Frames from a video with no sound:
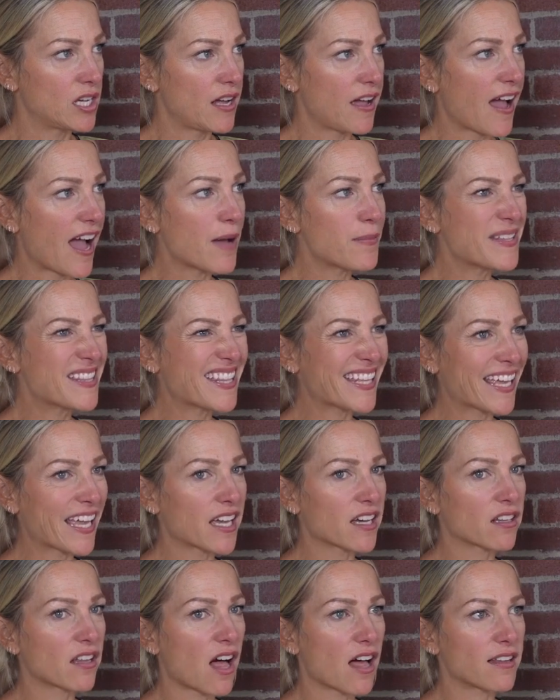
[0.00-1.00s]
I've been
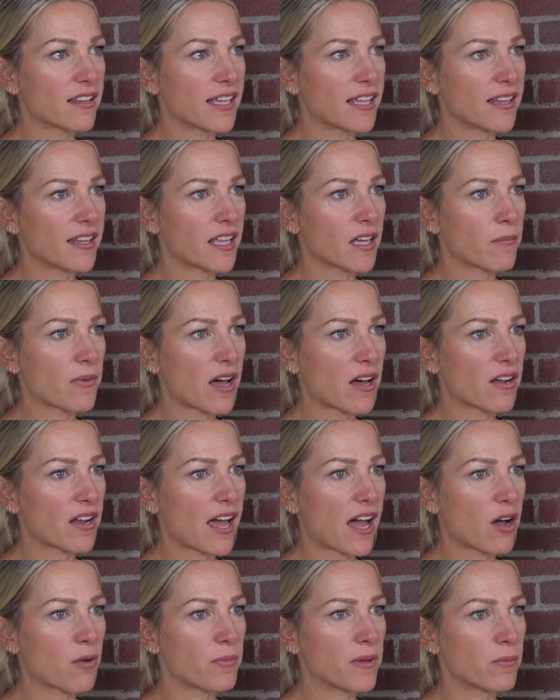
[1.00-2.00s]
thinking a lot lately about
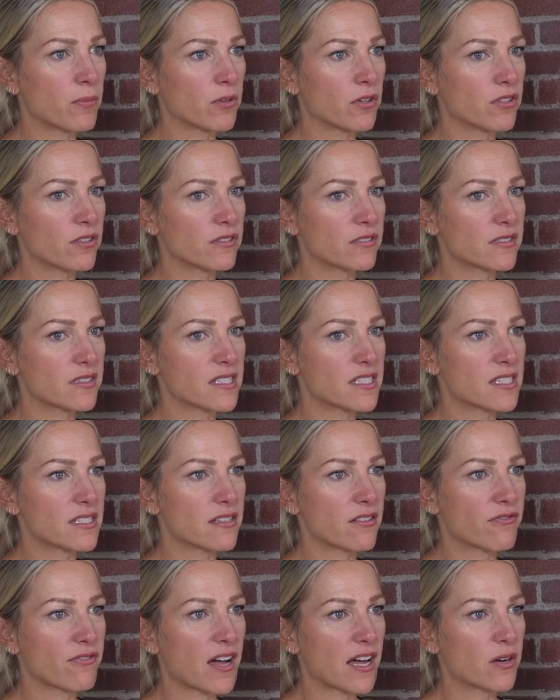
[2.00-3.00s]
how people
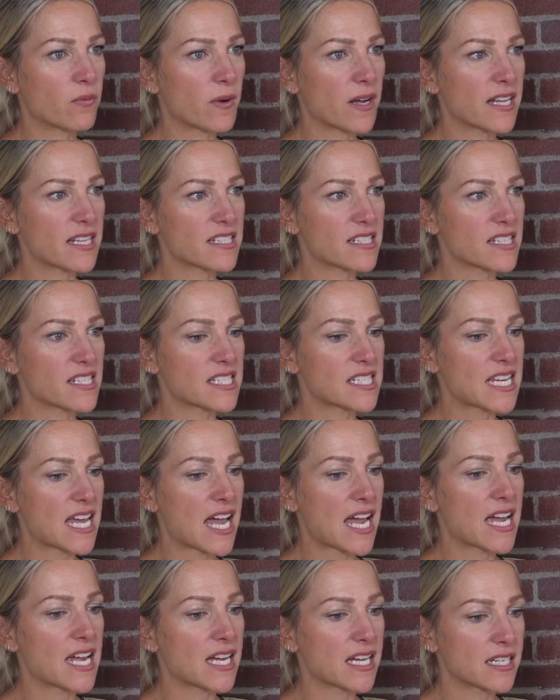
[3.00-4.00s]
find ways to
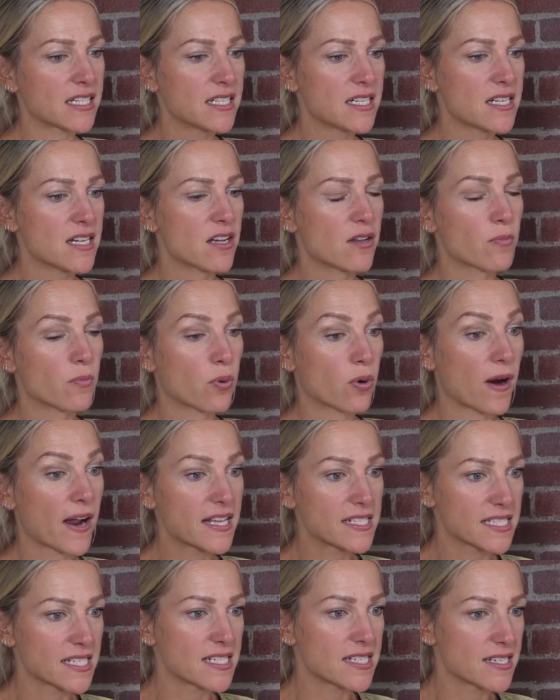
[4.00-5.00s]
stay
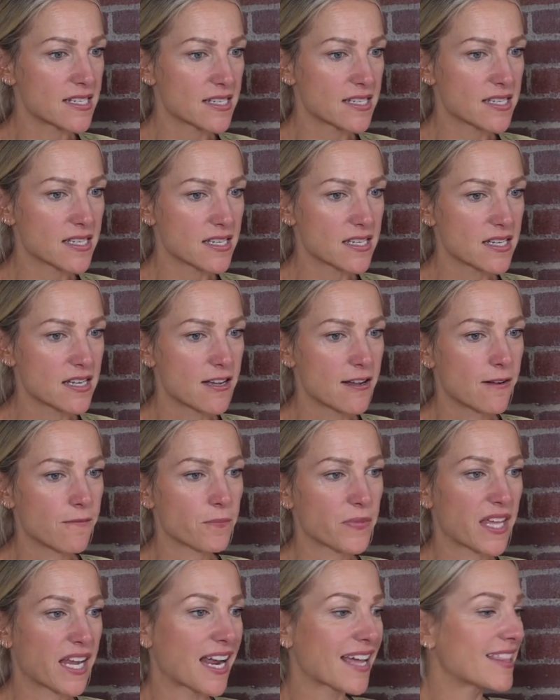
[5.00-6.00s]
present.
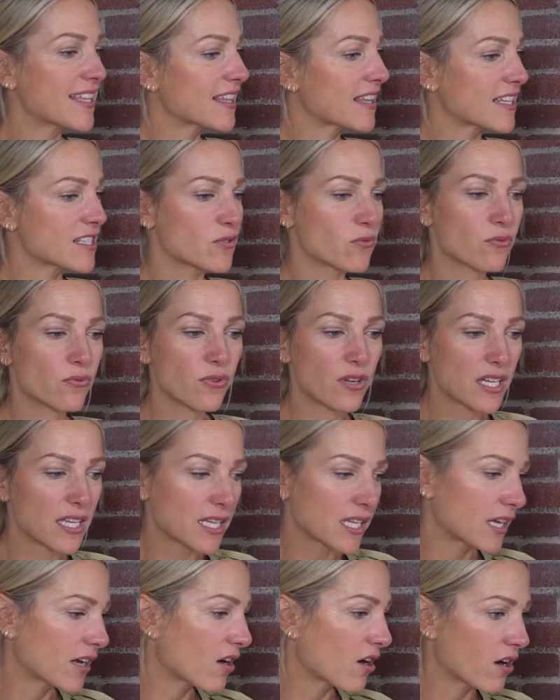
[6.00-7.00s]
And I think that's
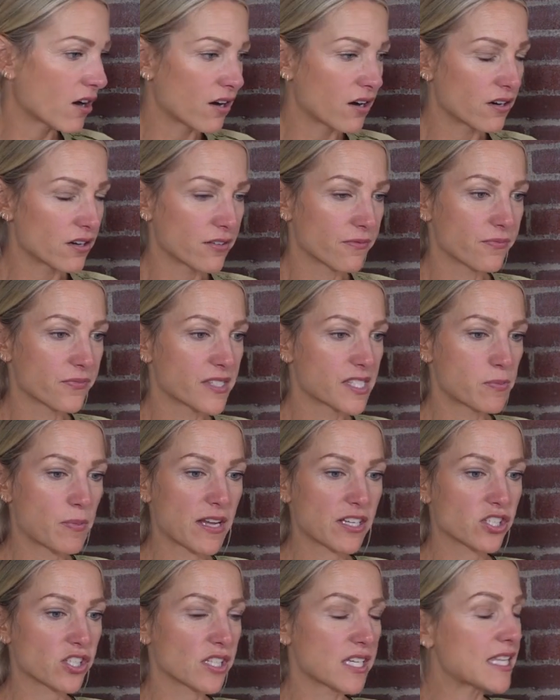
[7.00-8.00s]
really hard,
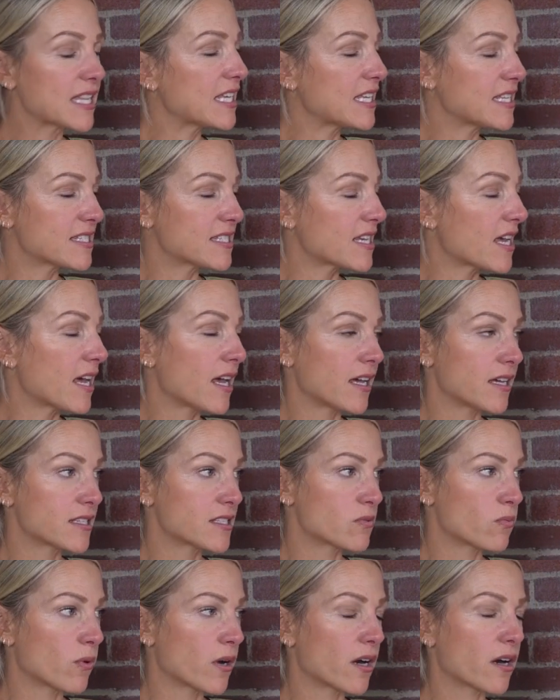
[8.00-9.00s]
especially these
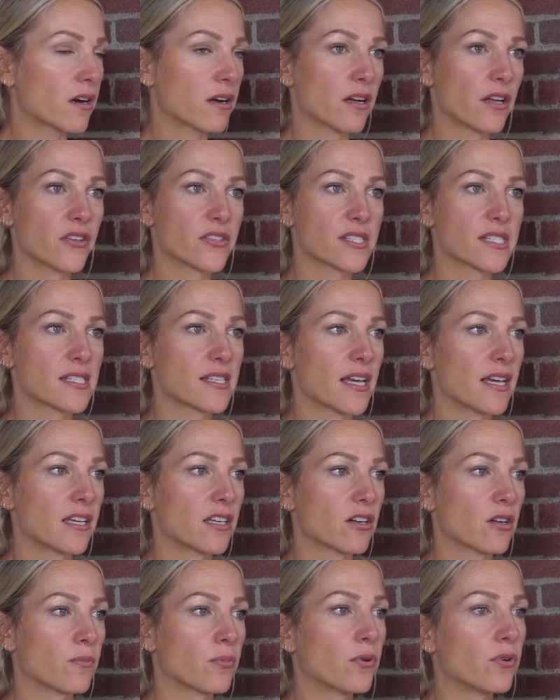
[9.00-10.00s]
days where it's
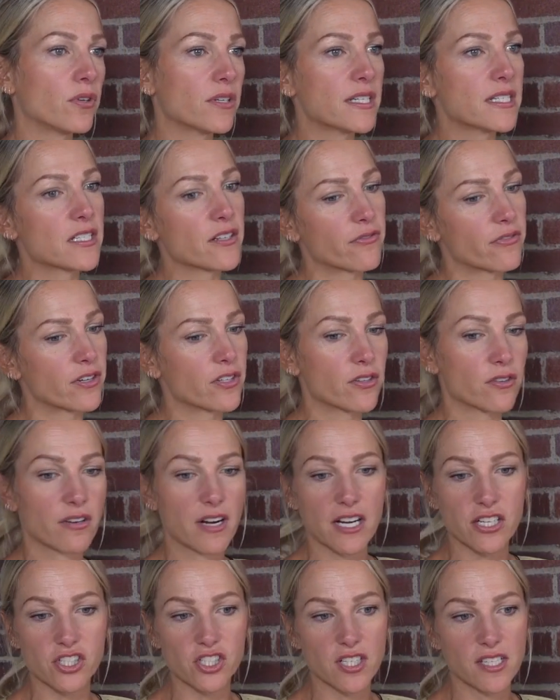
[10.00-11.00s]
like you're pulled in different
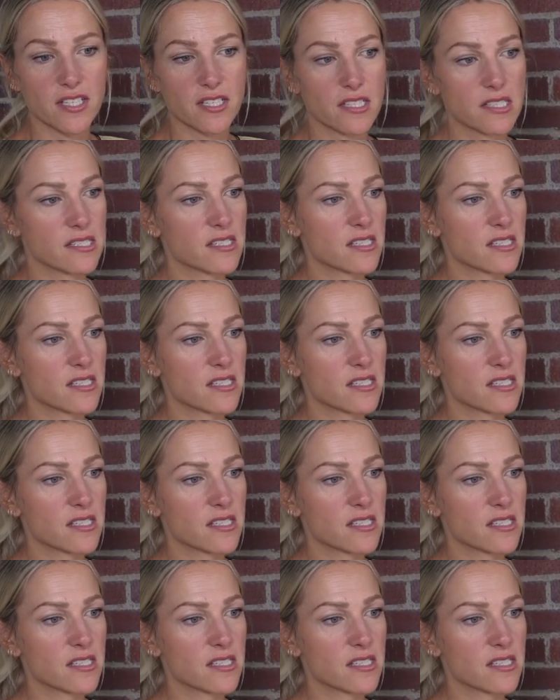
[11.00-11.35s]
directions.